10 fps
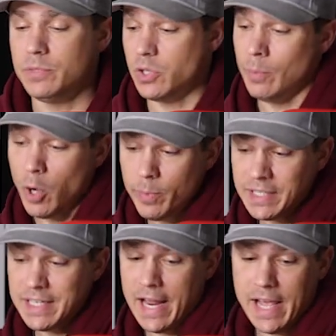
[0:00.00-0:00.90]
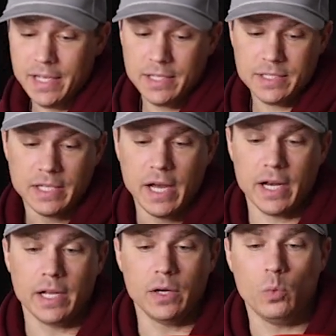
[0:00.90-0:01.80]
So I'm hoping today to
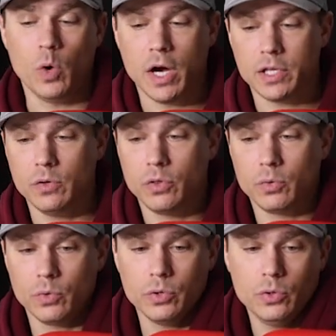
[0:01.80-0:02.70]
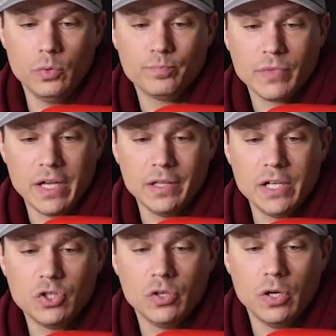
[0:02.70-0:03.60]
kind of walk you through and
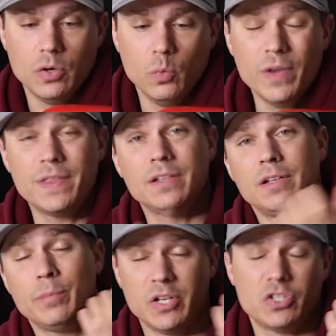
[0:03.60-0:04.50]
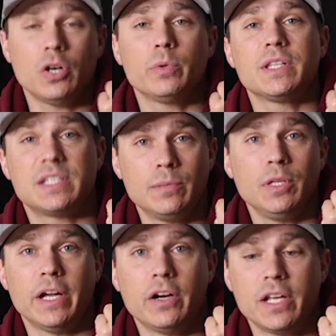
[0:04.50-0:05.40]
let you know what the, I'm going to start with the
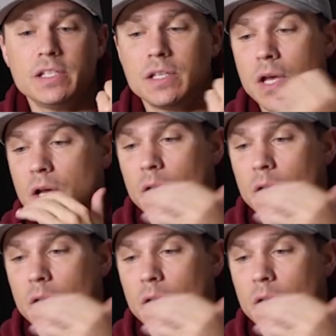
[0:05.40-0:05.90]
similarities.